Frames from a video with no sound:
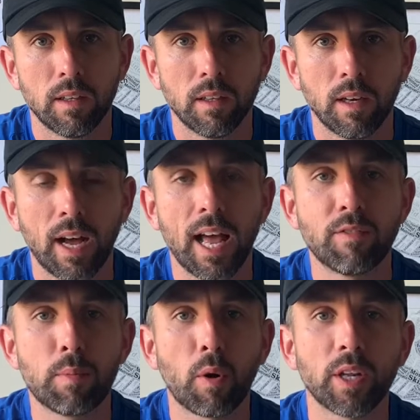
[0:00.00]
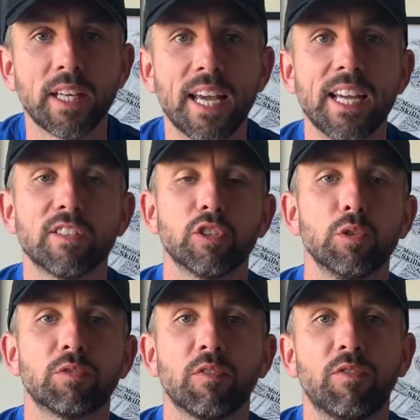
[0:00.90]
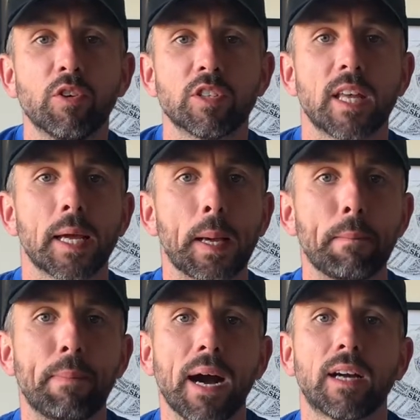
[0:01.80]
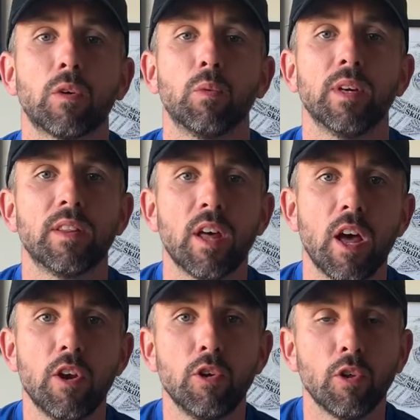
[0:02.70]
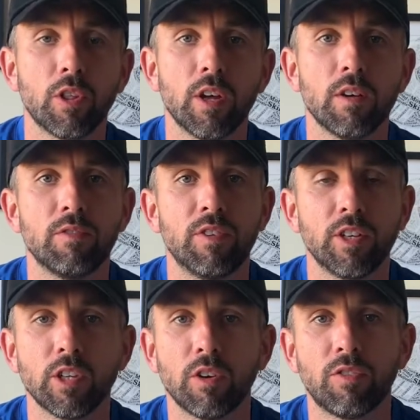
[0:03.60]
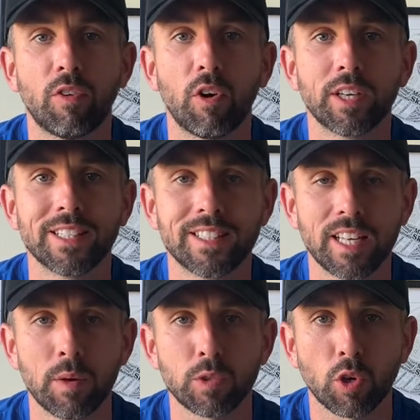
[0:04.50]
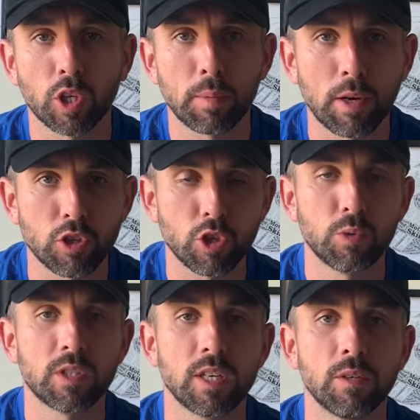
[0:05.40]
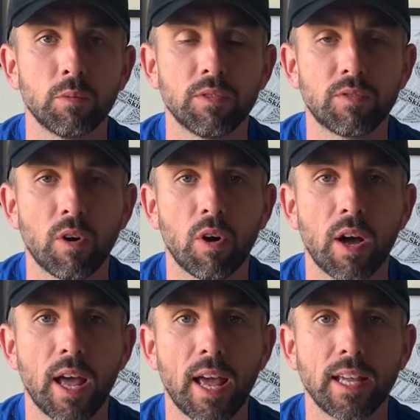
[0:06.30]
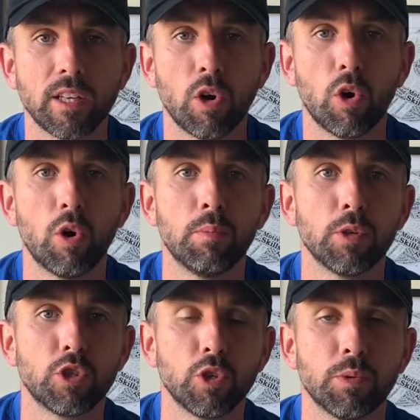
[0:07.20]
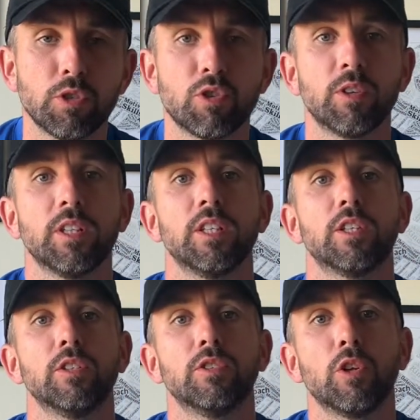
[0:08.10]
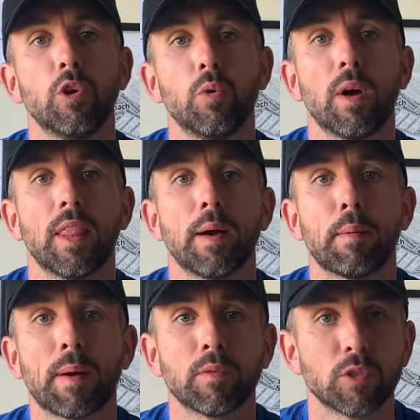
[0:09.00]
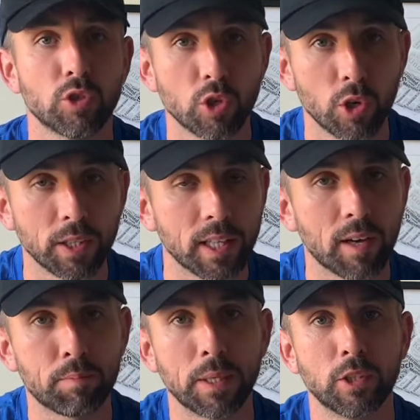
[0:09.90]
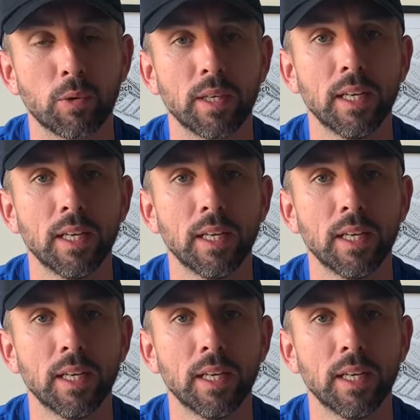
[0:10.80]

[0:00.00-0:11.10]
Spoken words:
Hi everybody, it's Luke from Foot Tech back with another video for you. Today we're talking about shooting. We've got a home shooting drill that you can do that I'm about to show you that I've been doing